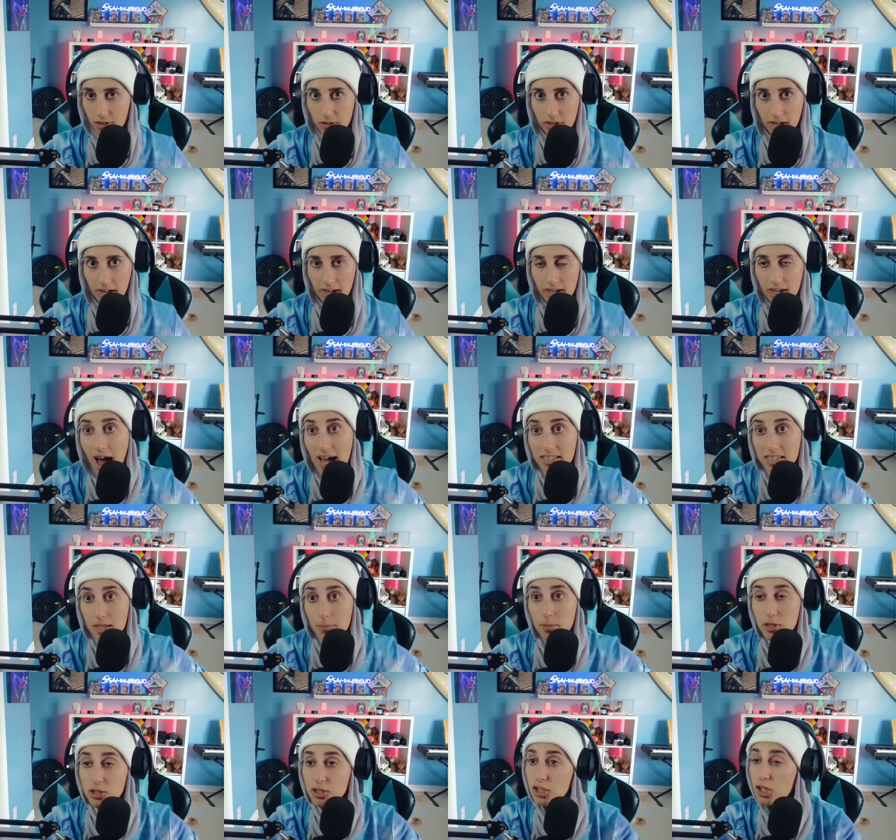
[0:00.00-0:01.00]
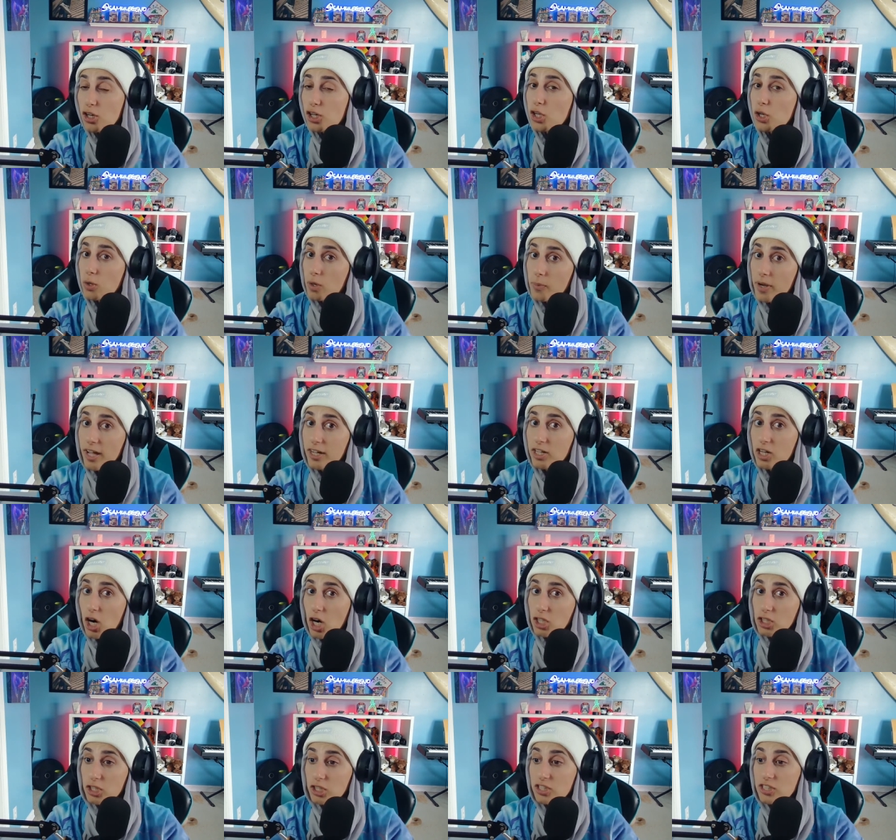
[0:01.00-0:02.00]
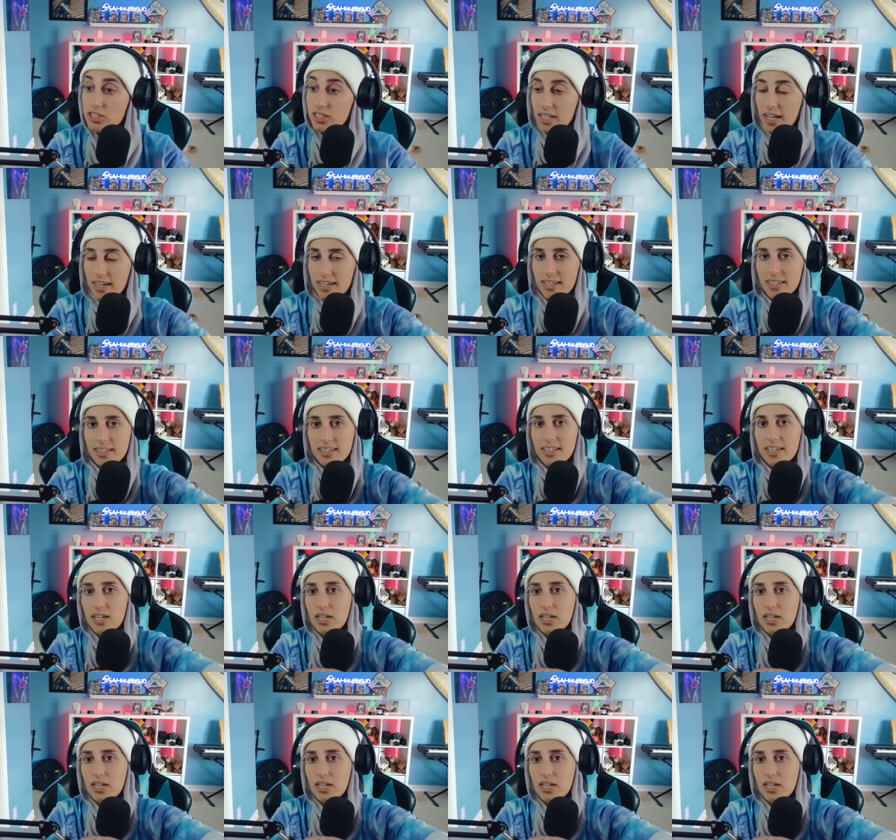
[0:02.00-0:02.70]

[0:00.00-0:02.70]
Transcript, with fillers: Okay, and let me show you what my card looks like.